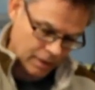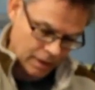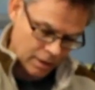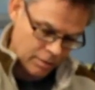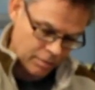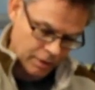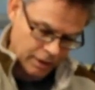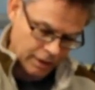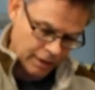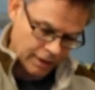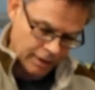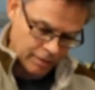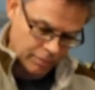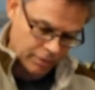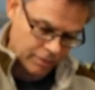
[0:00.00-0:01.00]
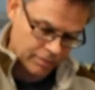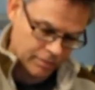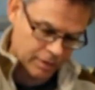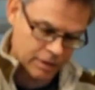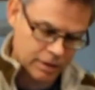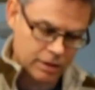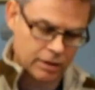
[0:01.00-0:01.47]
opening it up
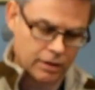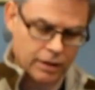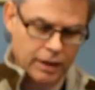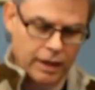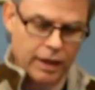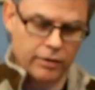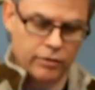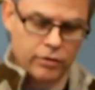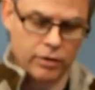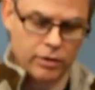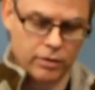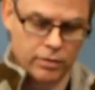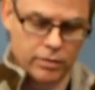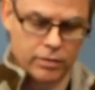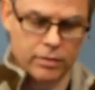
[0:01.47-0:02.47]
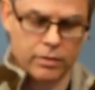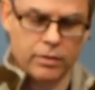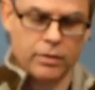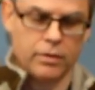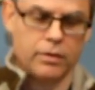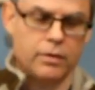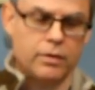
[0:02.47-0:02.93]
until I get to
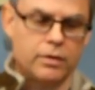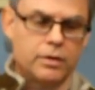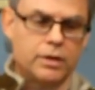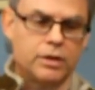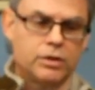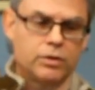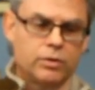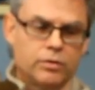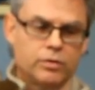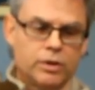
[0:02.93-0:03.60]
this sort of